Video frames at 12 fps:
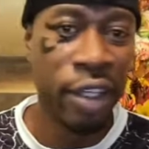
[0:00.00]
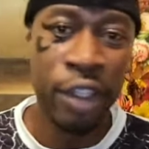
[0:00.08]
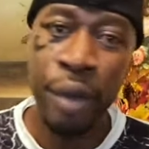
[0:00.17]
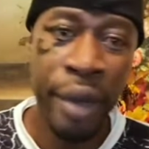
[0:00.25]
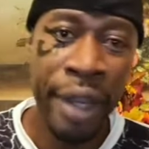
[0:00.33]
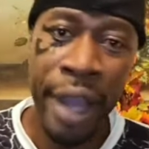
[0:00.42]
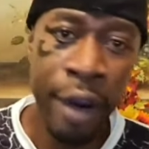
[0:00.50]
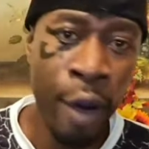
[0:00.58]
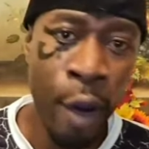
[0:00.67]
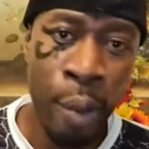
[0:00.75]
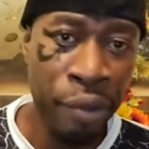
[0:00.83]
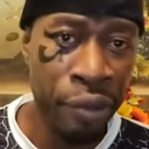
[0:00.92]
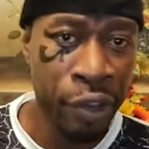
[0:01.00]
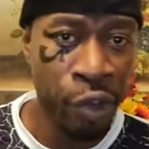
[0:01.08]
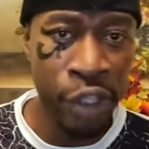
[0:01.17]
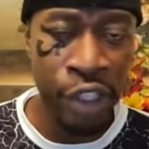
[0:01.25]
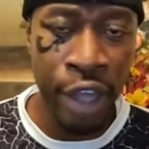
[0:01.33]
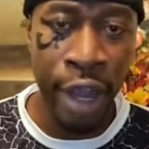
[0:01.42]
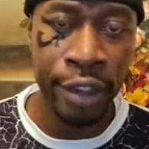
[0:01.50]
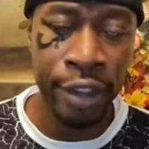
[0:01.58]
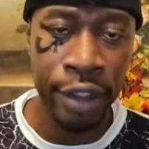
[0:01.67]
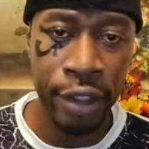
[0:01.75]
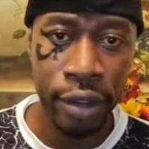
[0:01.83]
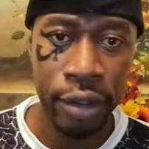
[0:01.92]
You ain't got to hope if it's rich
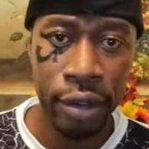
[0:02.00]
content.